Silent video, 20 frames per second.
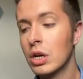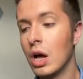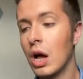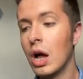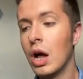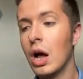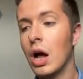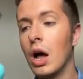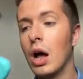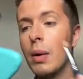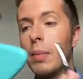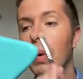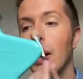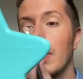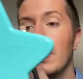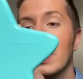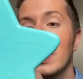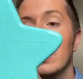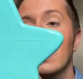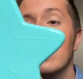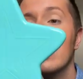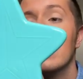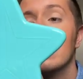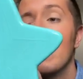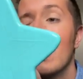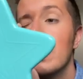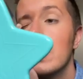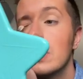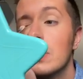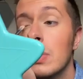I mean, you're
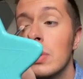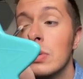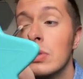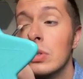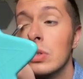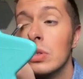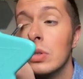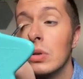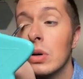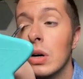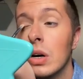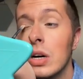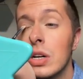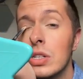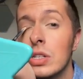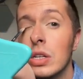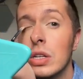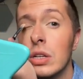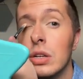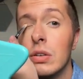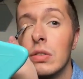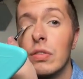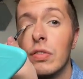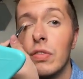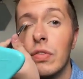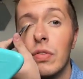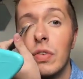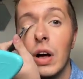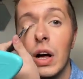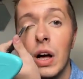probably supposed to do your eyeshadow
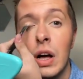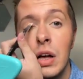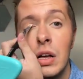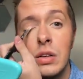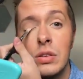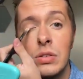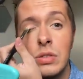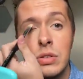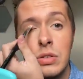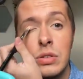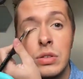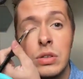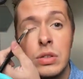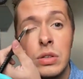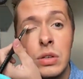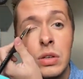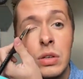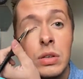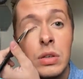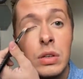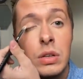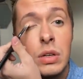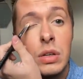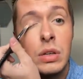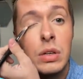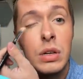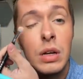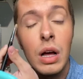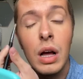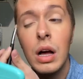first
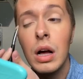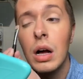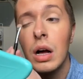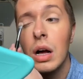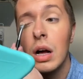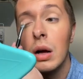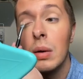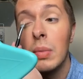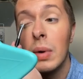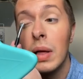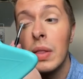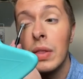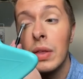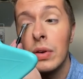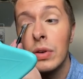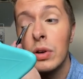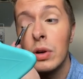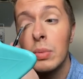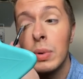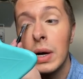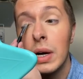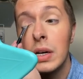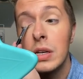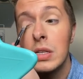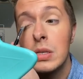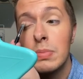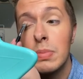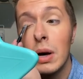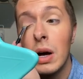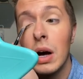and then do your
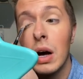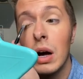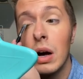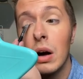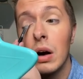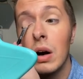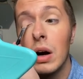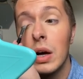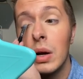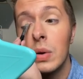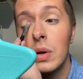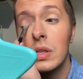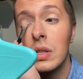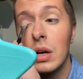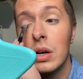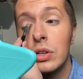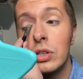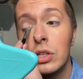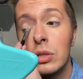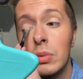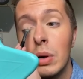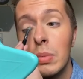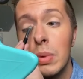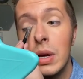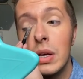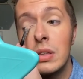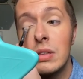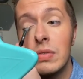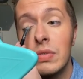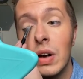base, but I always like doing my
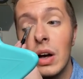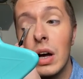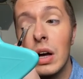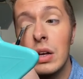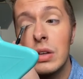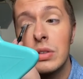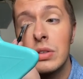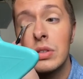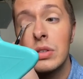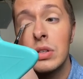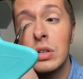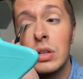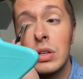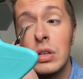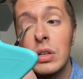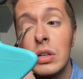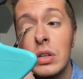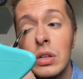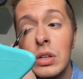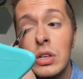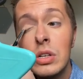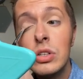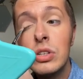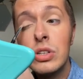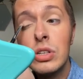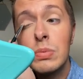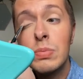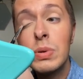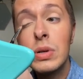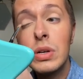base first.
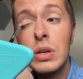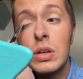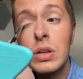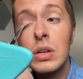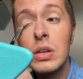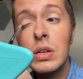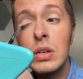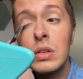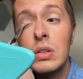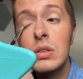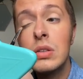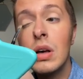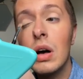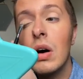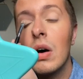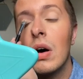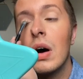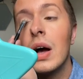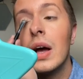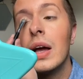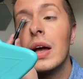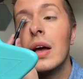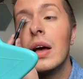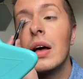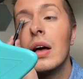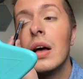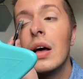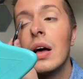Just because I